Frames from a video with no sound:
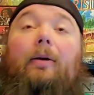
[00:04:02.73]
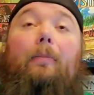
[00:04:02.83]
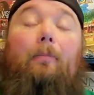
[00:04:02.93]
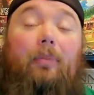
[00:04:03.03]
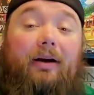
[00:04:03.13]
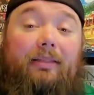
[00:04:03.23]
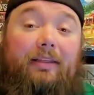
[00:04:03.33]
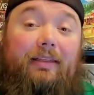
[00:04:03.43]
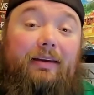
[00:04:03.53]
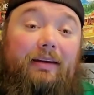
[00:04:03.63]
But the
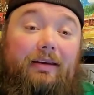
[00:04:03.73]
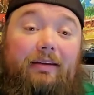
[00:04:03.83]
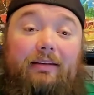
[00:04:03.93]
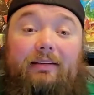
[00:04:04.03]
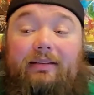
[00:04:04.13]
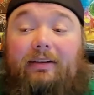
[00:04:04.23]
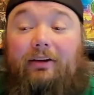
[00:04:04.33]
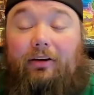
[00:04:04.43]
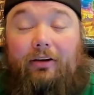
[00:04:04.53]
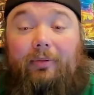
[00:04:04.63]
thing is,
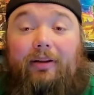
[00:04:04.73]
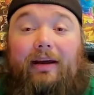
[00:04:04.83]
you're going to be